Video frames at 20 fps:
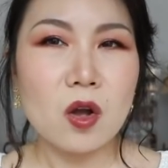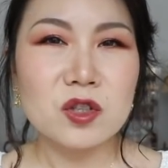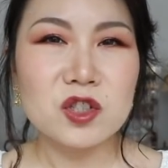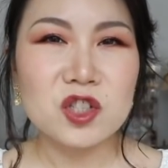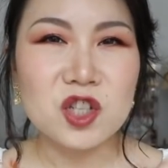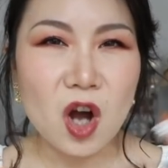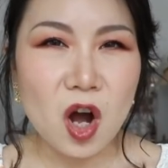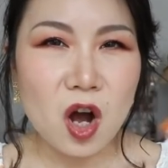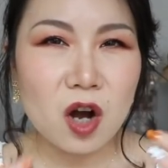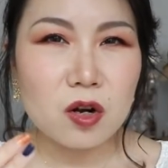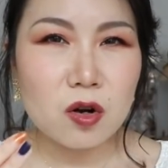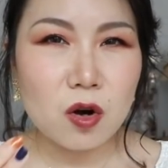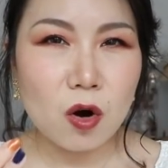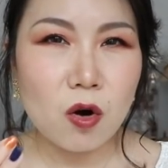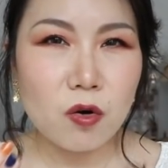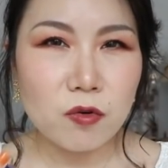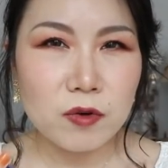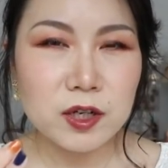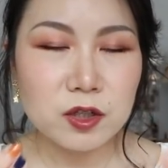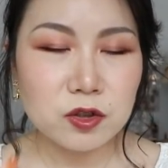dark
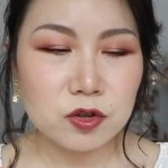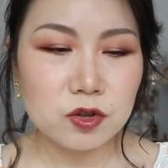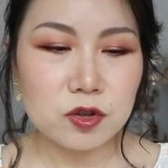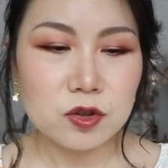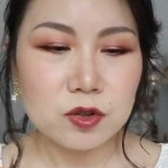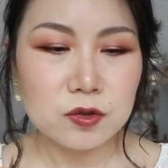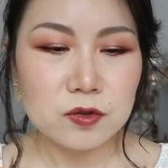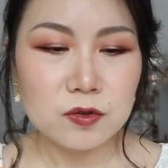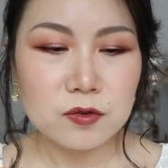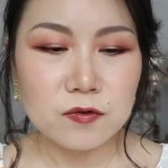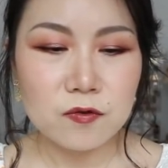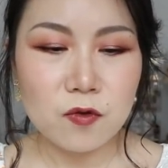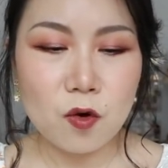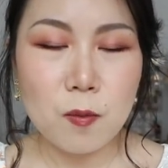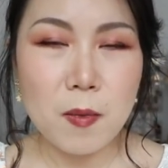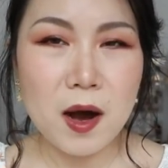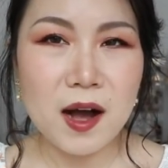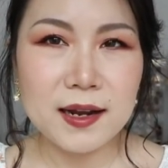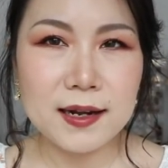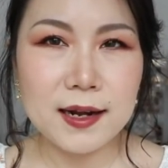orange for
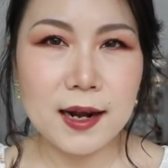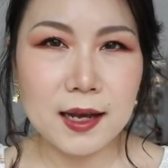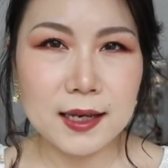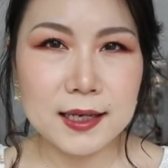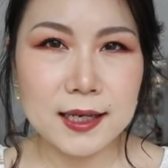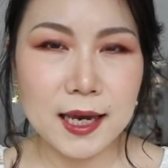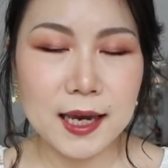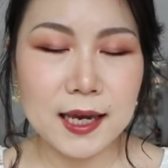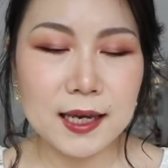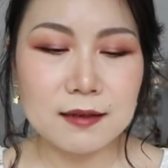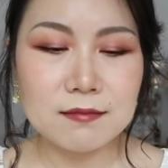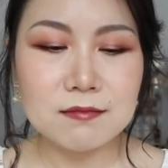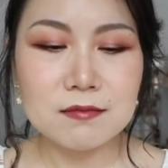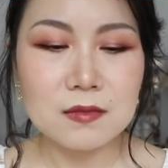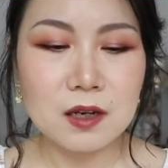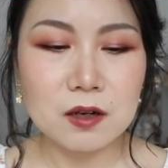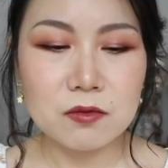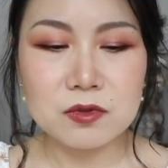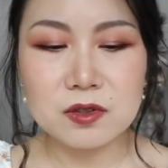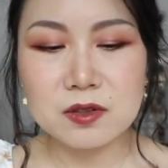my liking.
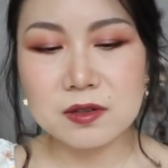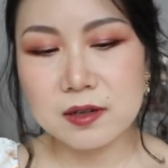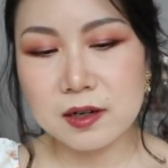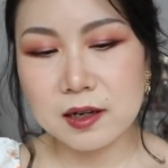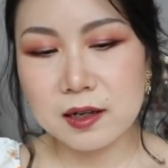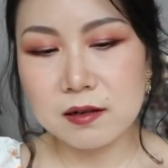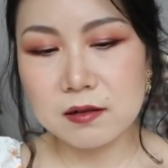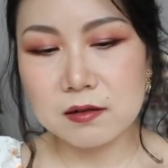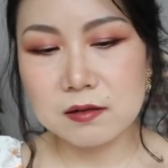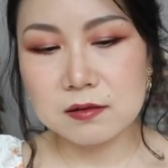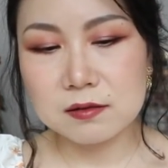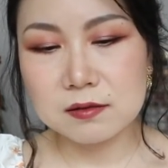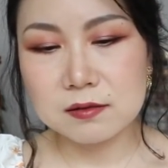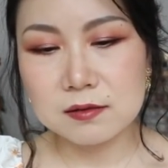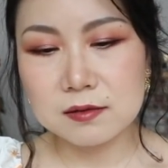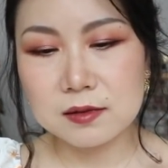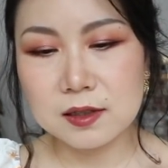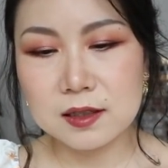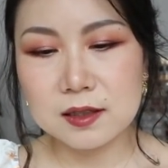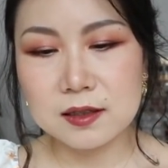I was just like, oh,
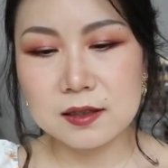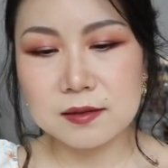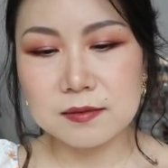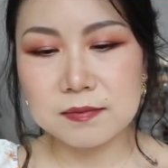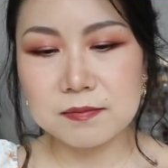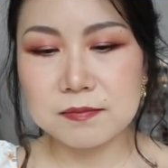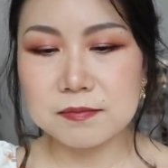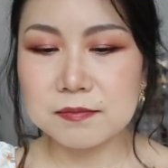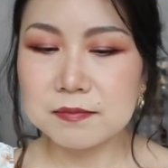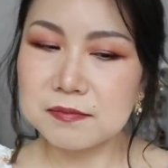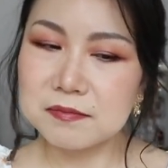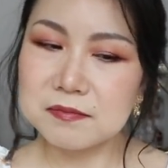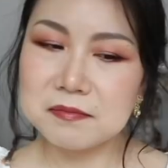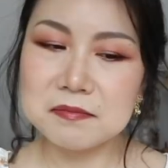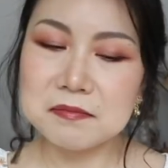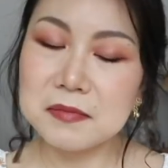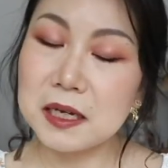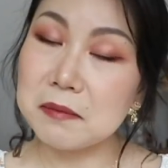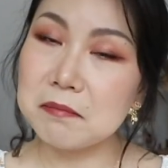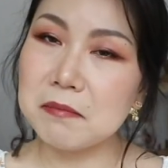this
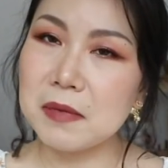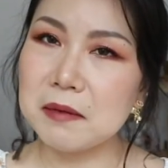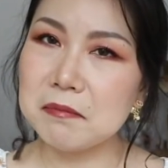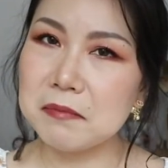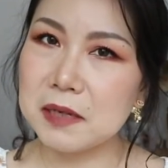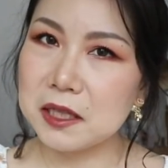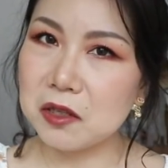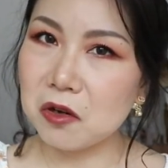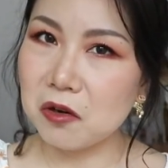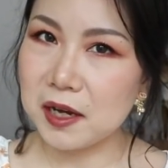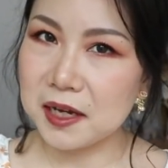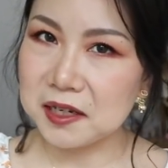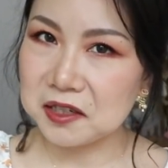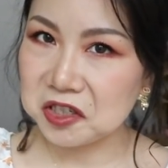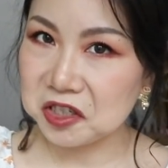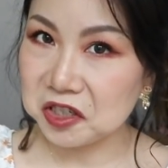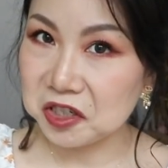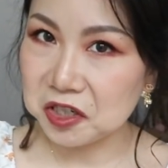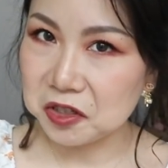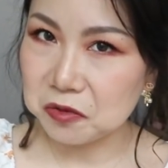may not
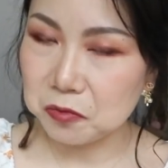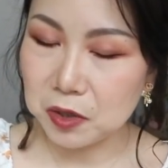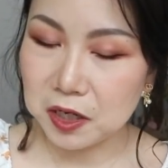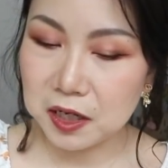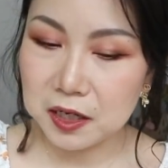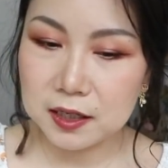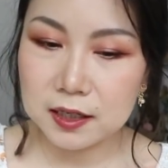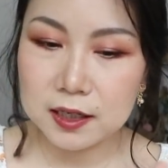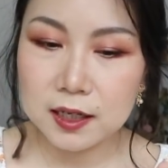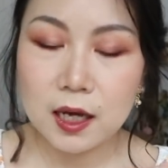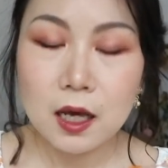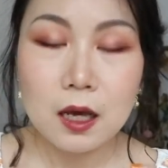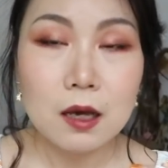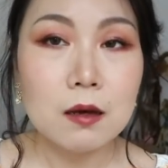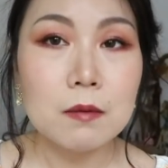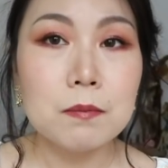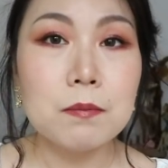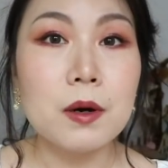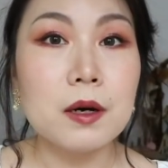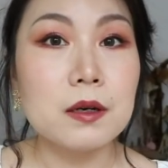actually work.
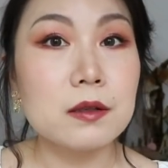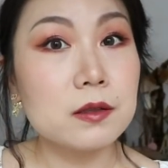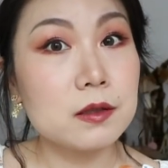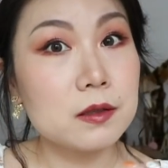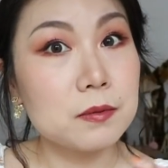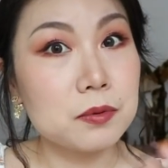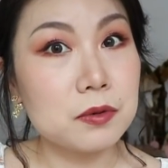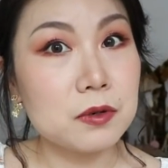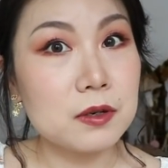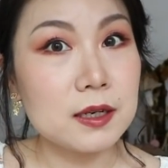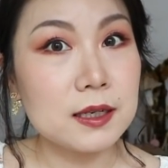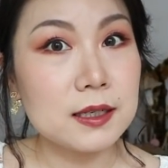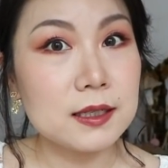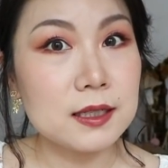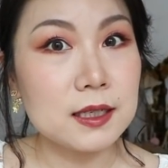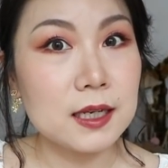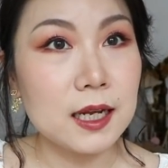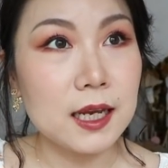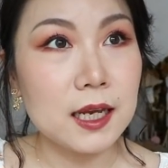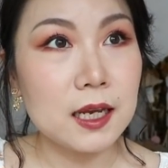But
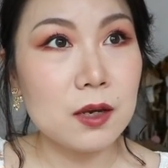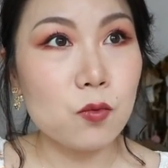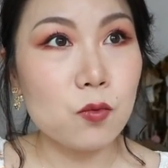surprisingly,